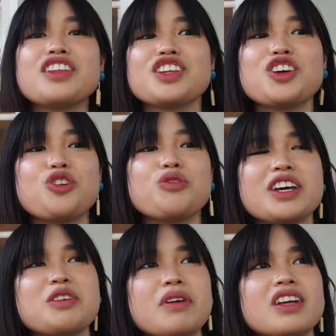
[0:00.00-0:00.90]
thing that I don't
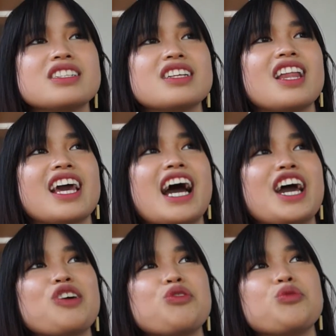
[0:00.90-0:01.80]
like about it is that like
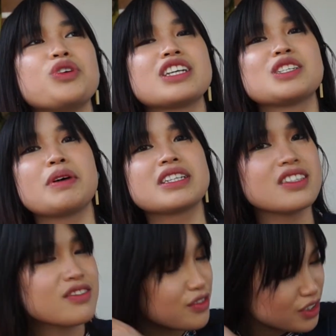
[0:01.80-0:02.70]
I would expect
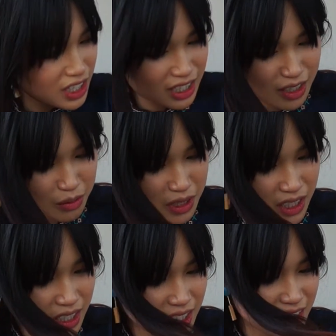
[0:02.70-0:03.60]
it for it to
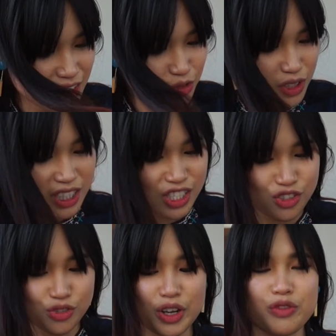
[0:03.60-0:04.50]
be really
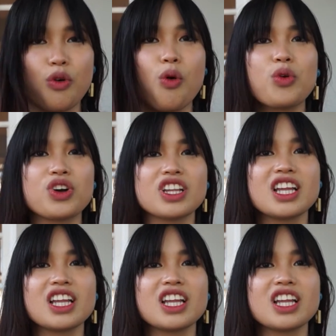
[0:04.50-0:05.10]
straightforward.